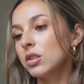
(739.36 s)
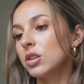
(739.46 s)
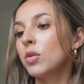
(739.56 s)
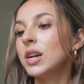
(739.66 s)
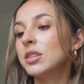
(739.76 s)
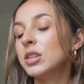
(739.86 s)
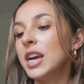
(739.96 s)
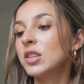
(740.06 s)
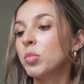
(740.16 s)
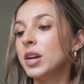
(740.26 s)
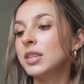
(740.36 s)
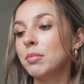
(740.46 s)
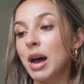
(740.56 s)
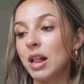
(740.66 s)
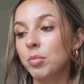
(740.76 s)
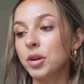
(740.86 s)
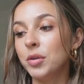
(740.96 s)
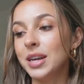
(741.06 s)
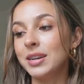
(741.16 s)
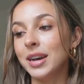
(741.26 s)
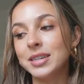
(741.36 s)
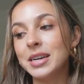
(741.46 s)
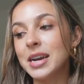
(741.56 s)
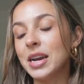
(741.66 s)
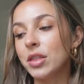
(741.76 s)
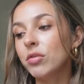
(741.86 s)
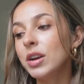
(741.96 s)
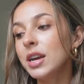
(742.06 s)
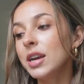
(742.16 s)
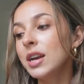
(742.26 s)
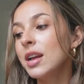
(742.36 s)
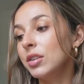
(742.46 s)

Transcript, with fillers: So it takes place in Malibu in 1983.